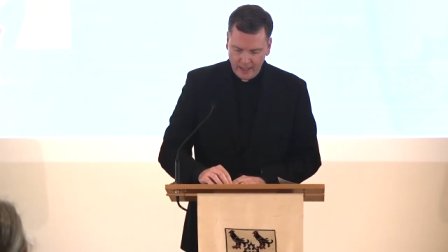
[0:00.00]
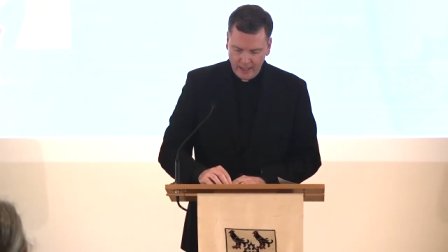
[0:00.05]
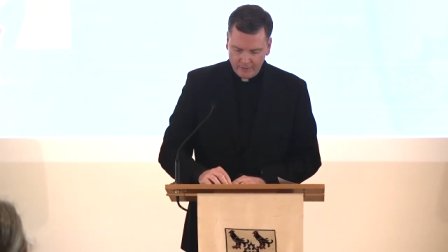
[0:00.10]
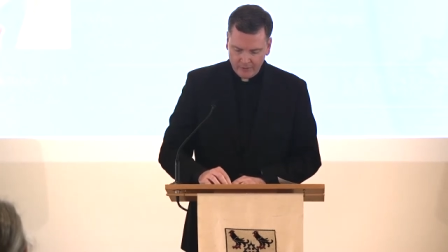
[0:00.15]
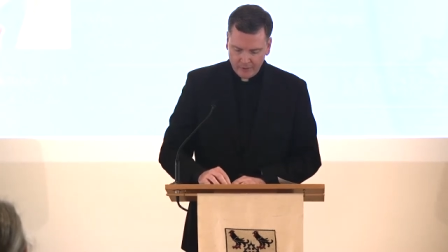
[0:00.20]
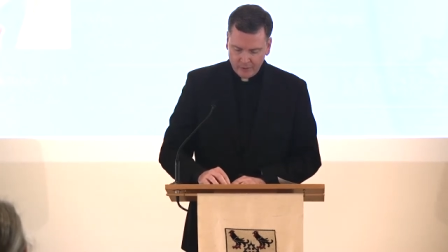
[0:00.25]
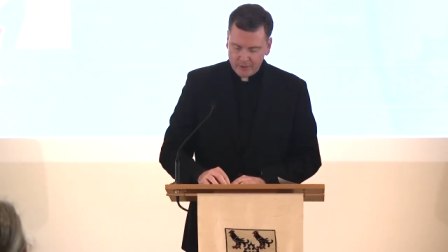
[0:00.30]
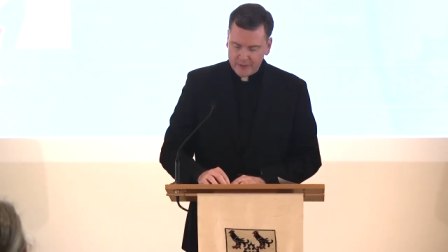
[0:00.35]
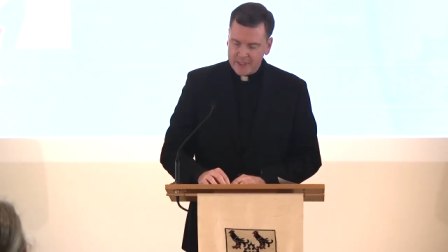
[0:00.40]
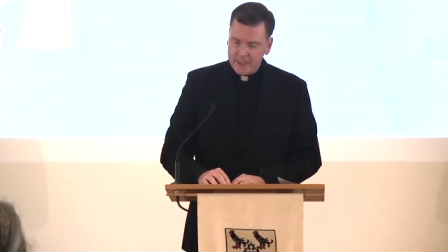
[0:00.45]

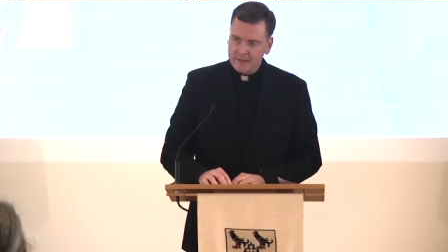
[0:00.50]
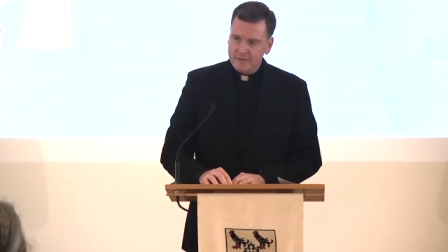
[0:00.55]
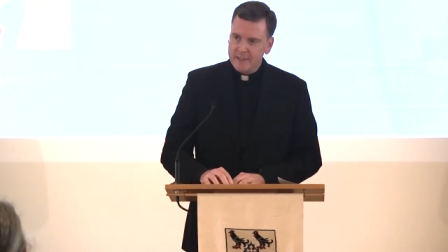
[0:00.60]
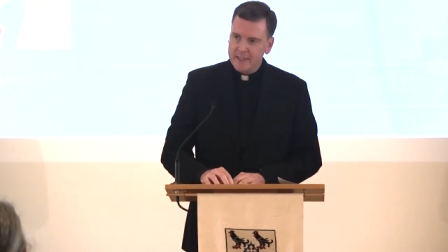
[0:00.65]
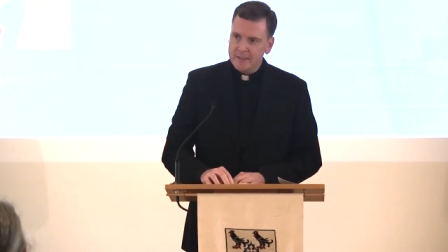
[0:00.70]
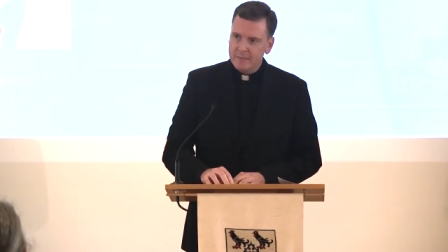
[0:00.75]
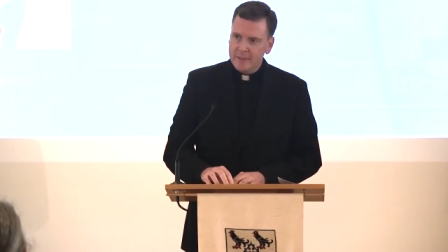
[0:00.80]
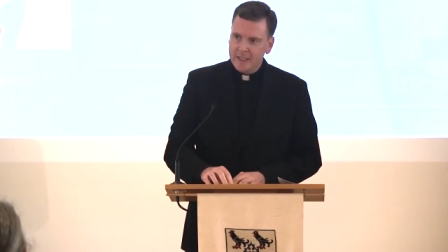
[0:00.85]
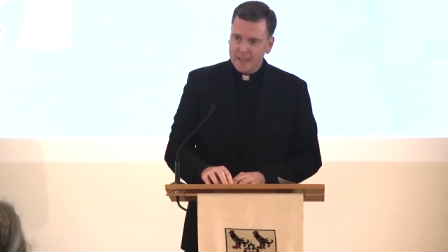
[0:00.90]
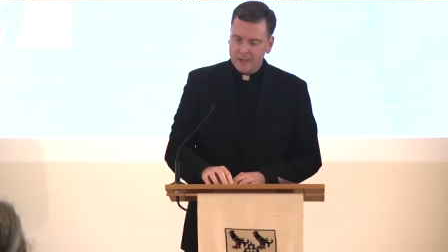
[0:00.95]
After
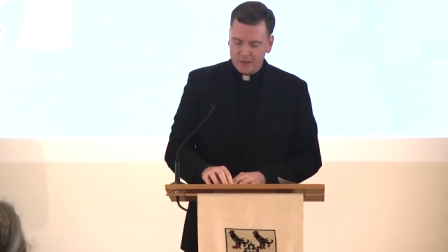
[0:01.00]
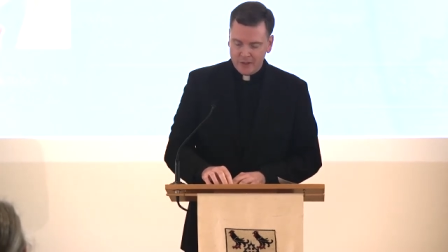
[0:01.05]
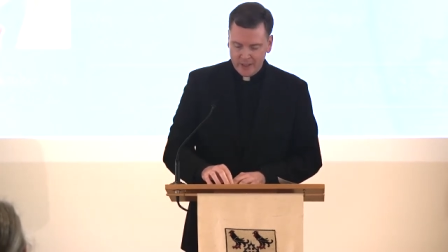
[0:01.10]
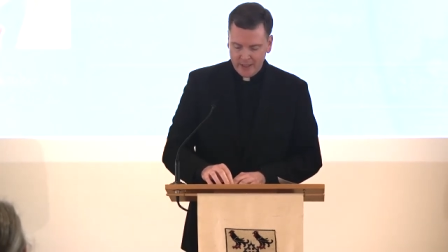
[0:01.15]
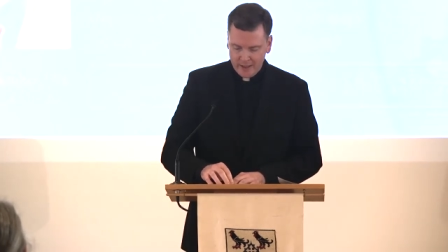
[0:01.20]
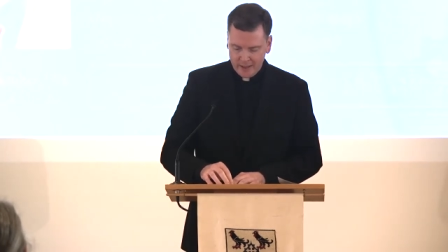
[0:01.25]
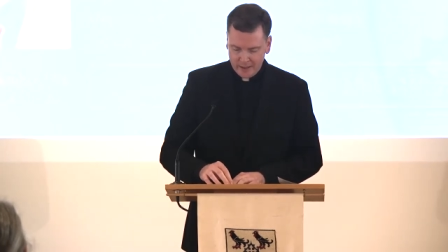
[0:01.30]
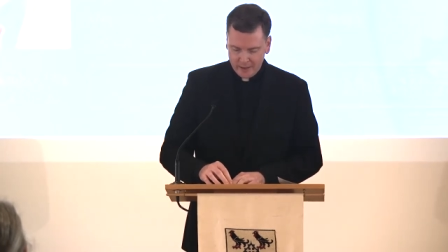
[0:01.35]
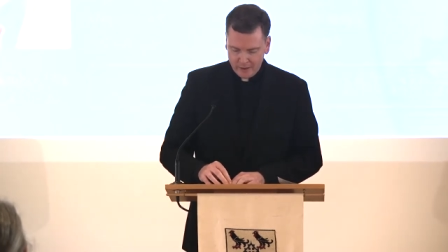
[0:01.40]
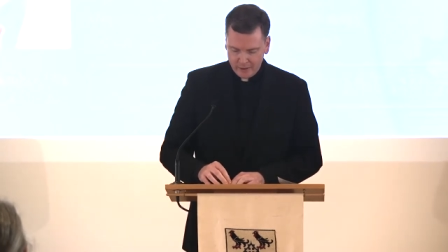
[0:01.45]
receiving his
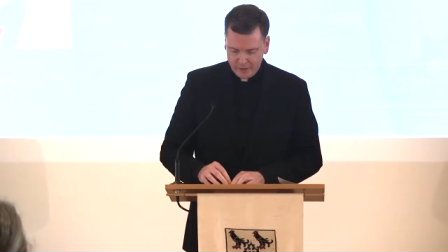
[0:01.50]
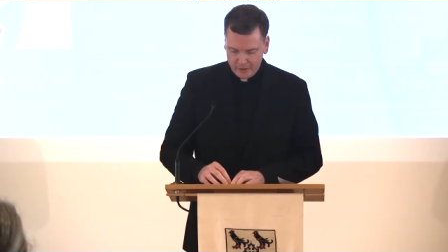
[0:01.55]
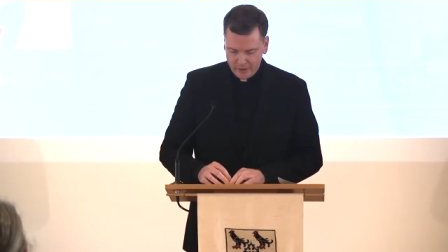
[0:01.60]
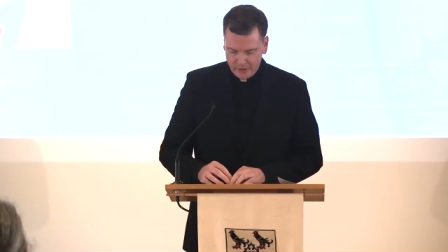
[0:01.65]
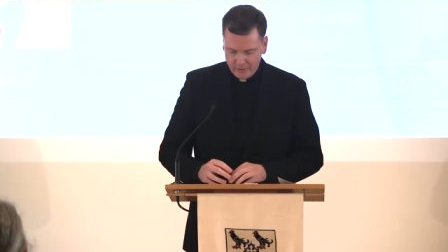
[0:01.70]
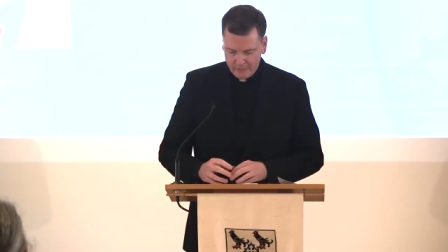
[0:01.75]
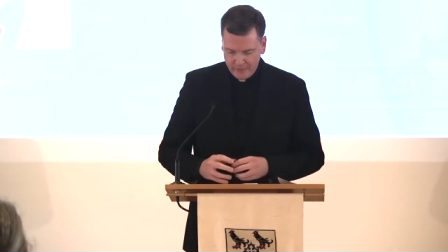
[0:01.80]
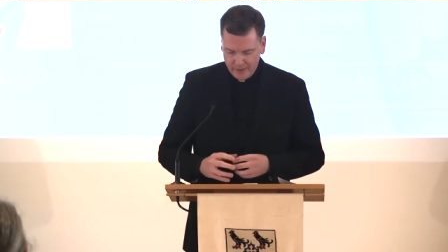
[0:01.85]
PhD in literature,